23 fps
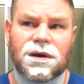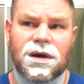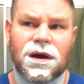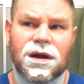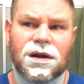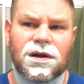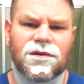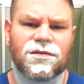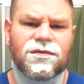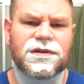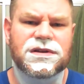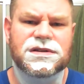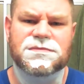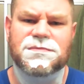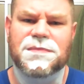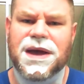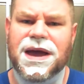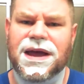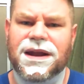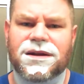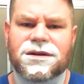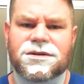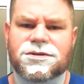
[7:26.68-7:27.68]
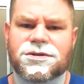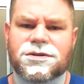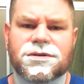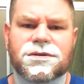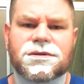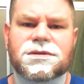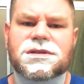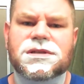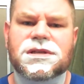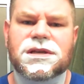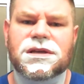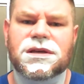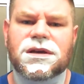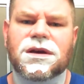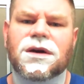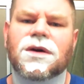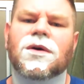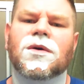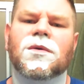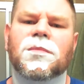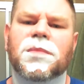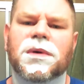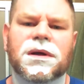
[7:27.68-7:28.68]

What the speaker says: I don't know if he's manager or CEO,